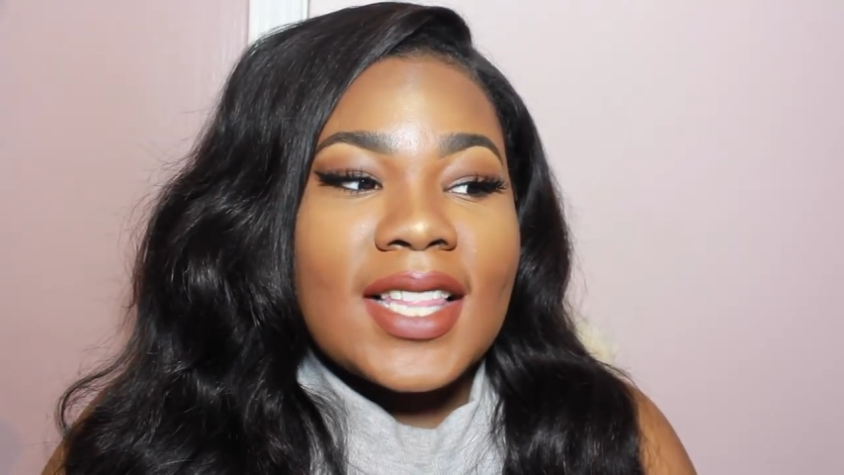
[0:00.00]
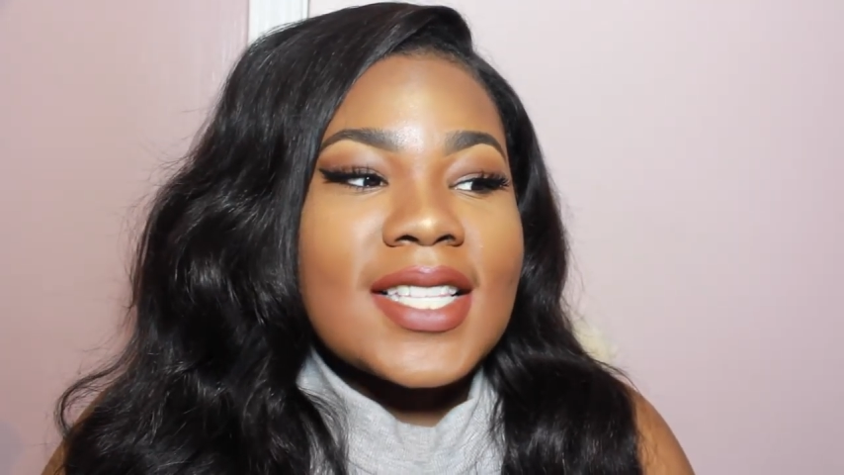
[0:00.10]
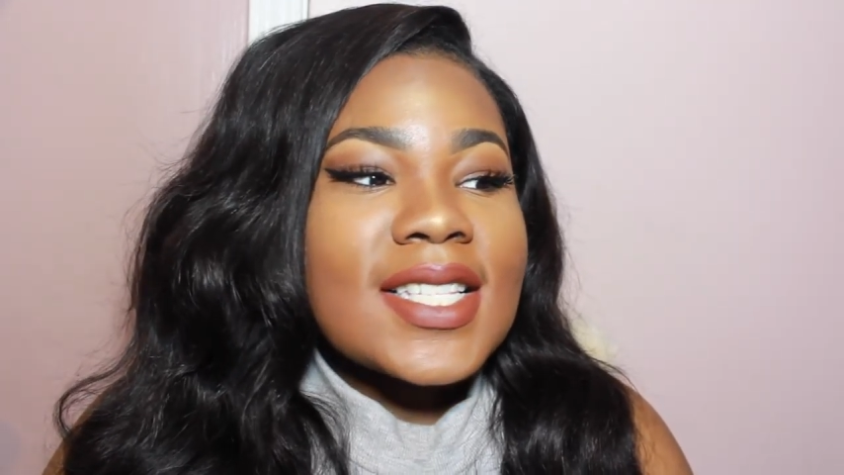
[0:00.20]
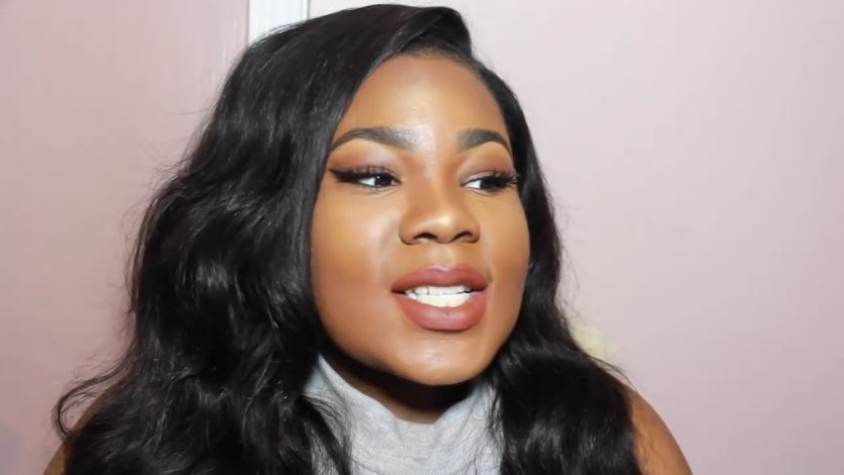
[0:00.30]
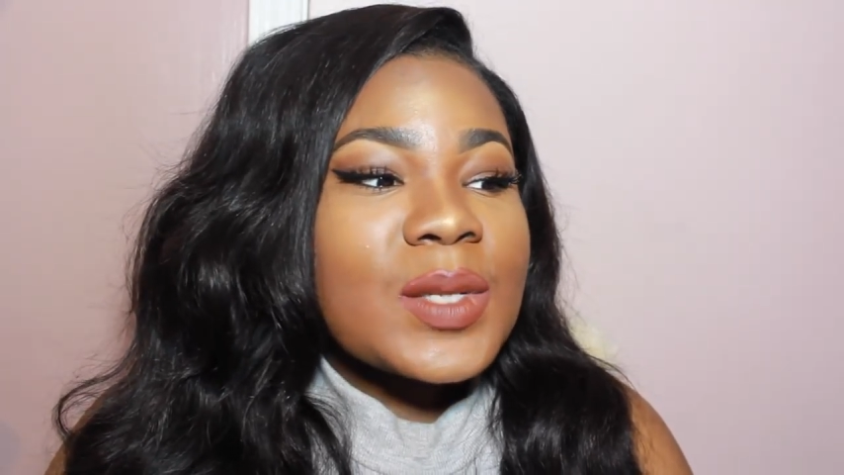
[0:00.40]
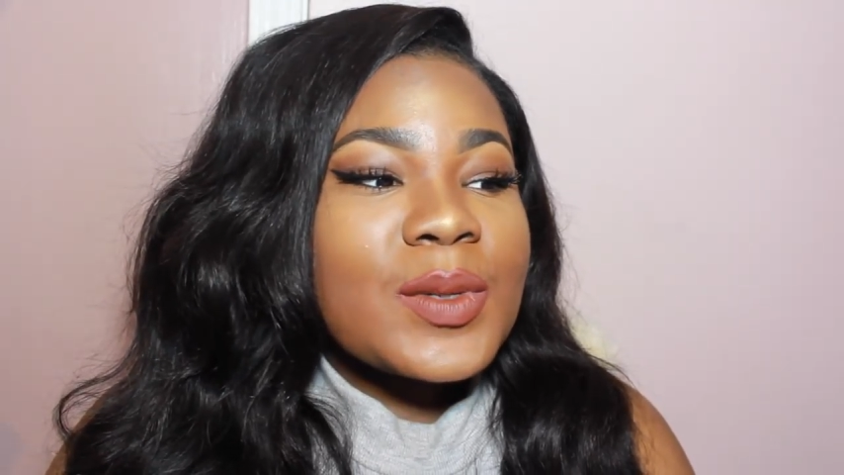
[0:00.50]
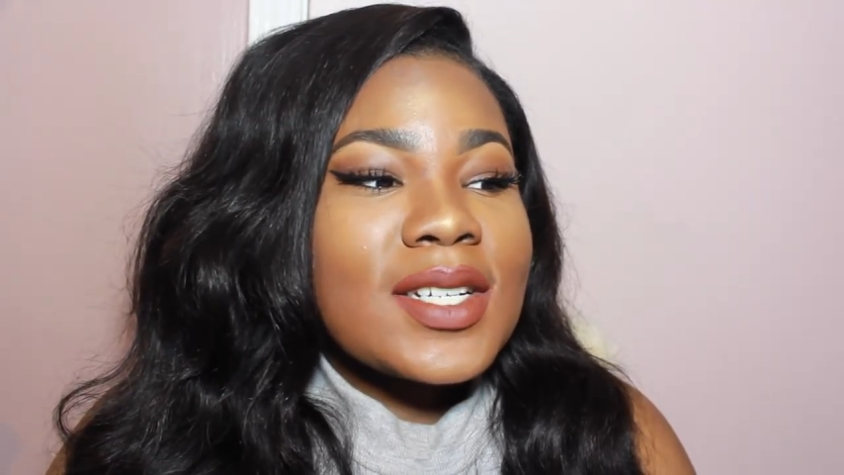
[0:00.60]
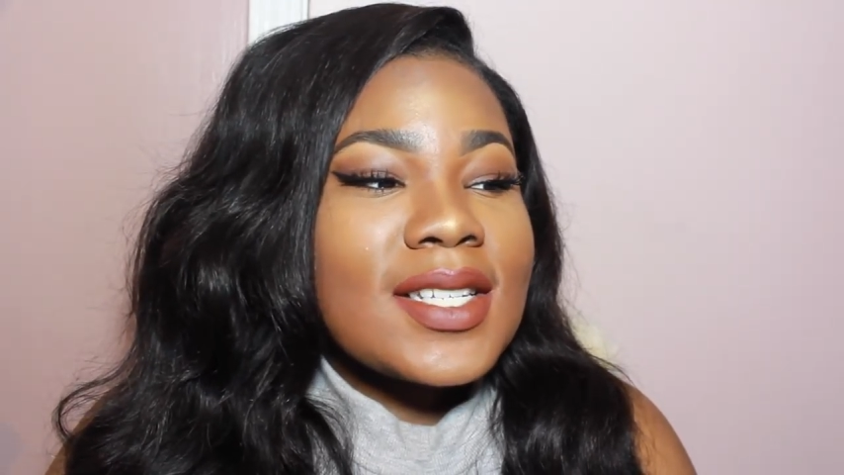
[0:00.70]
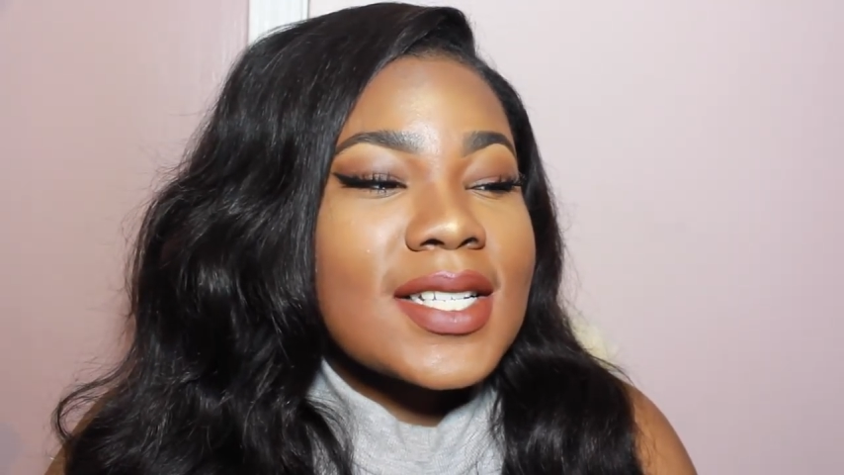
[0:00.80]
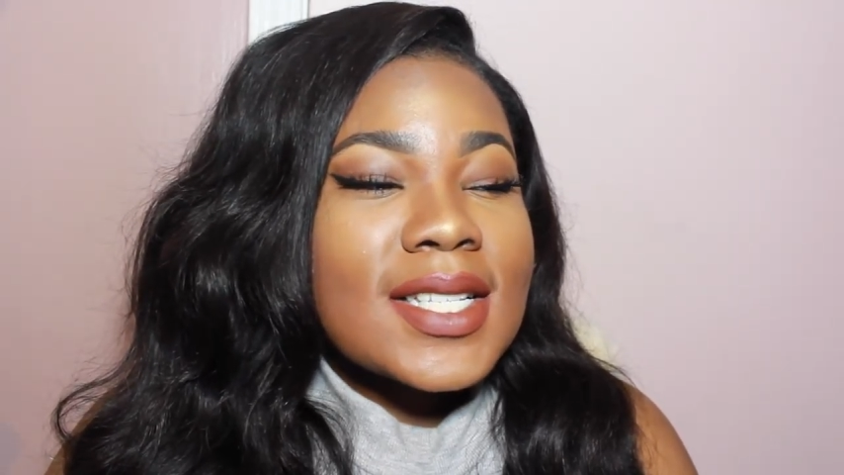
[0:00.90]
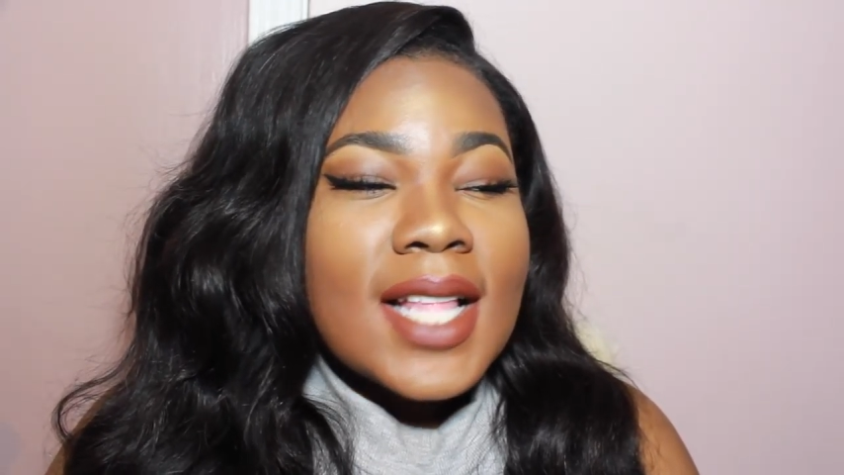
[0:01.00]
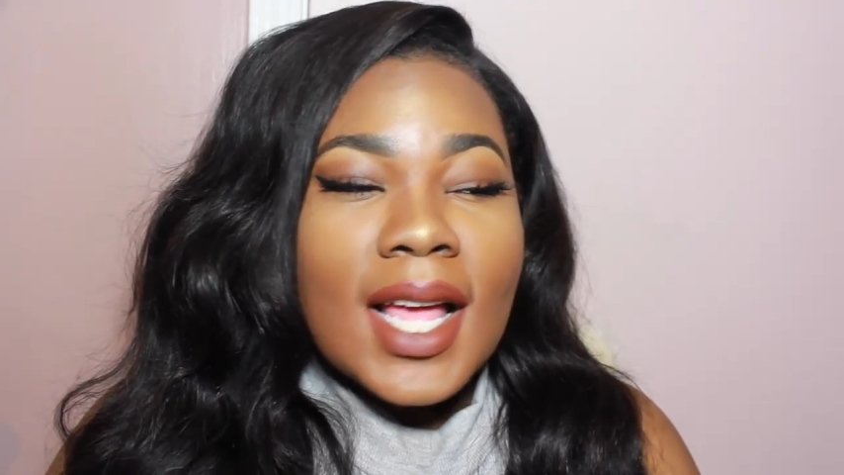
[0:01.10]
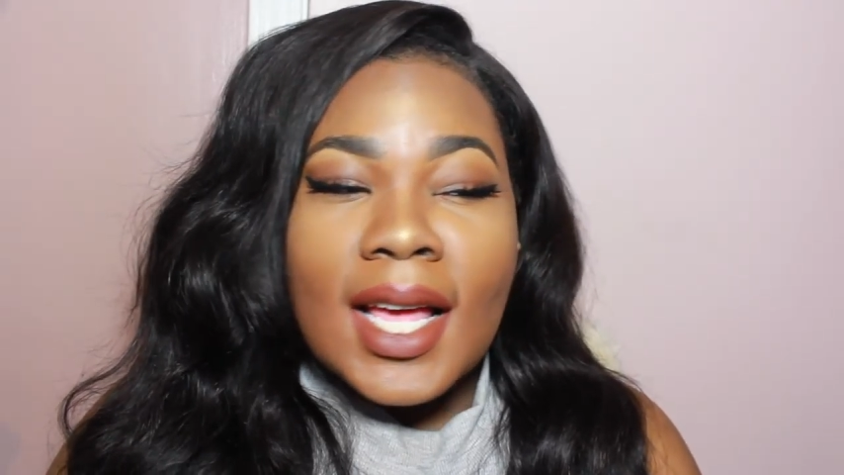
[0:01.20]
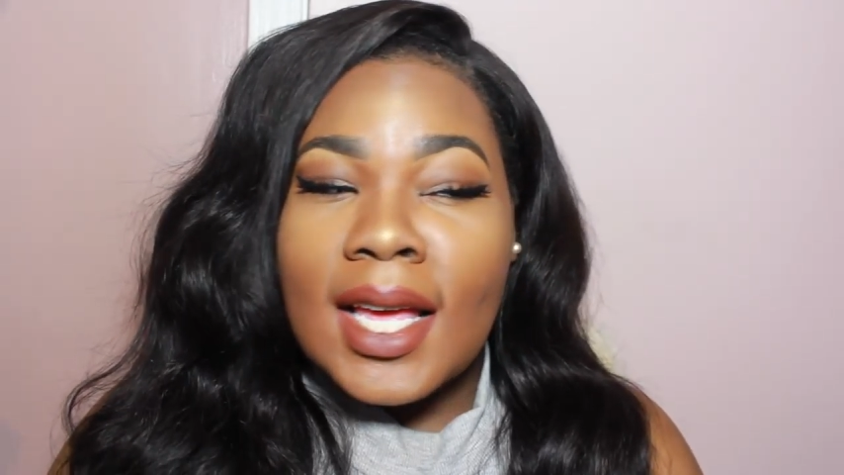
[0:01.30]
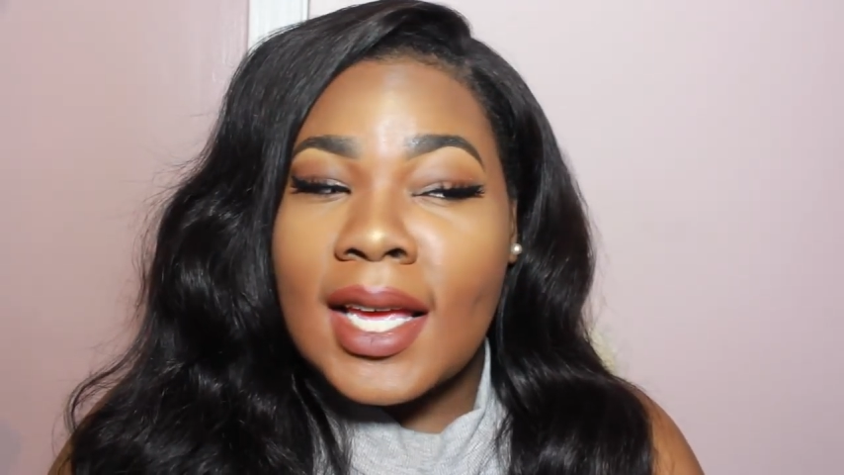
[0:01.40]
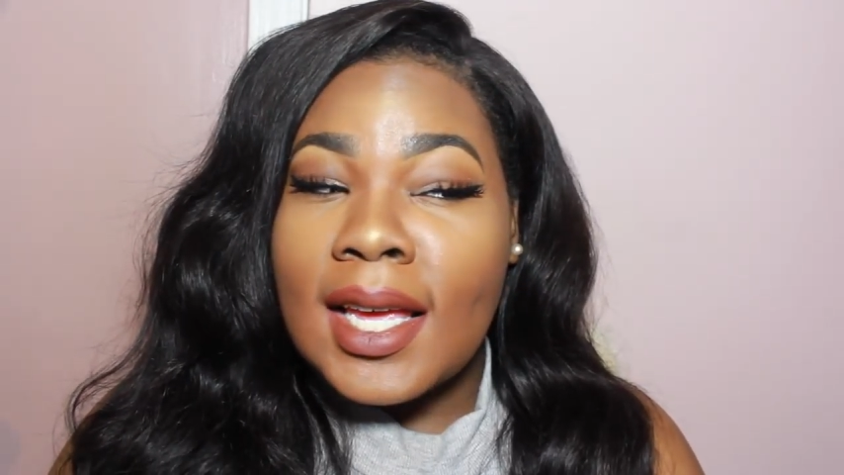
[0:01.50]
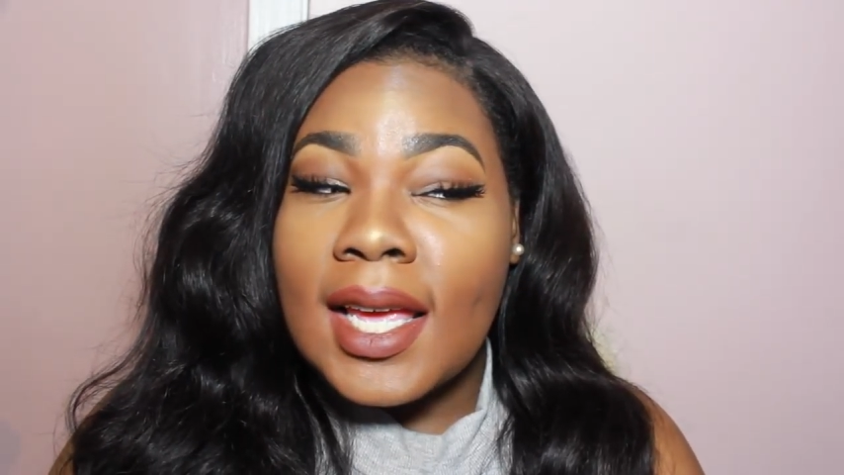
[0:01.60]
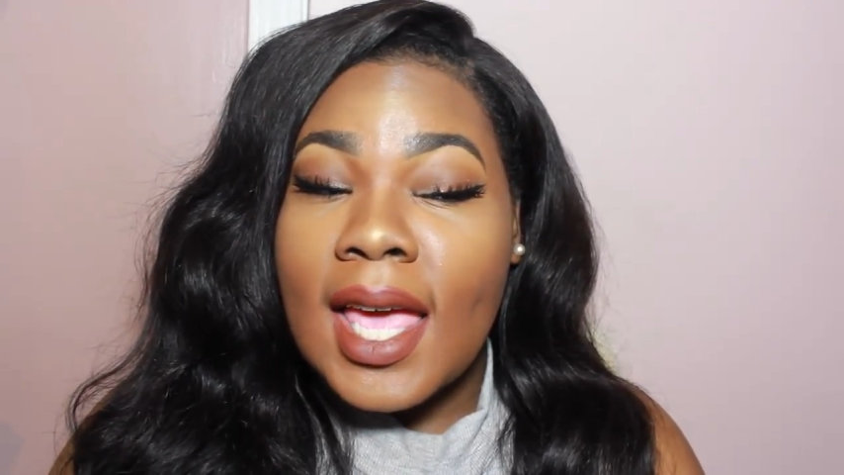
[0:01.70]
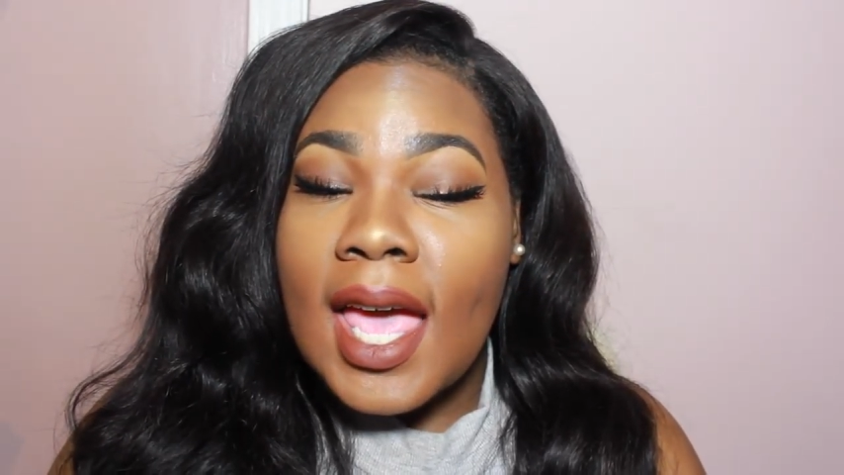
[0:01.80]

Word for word: this is what it looks like